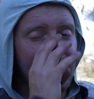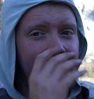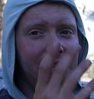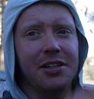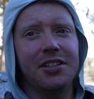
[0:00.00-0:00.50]

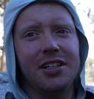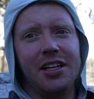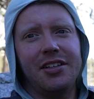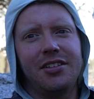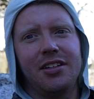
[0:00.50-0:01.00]
Anyways,
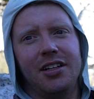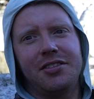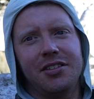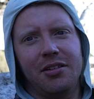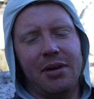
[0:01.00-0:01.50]
it's
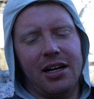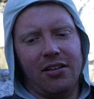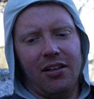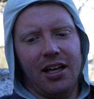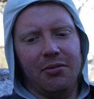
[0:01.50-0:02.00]
a good amount of
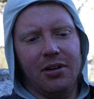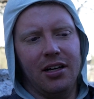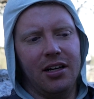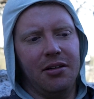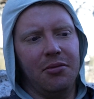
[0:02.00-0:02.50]
climb
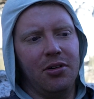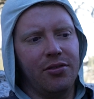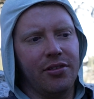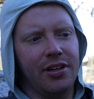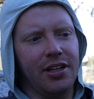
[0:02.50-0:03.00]

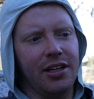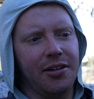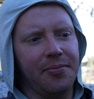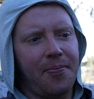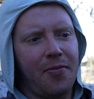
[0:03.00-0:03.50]
over the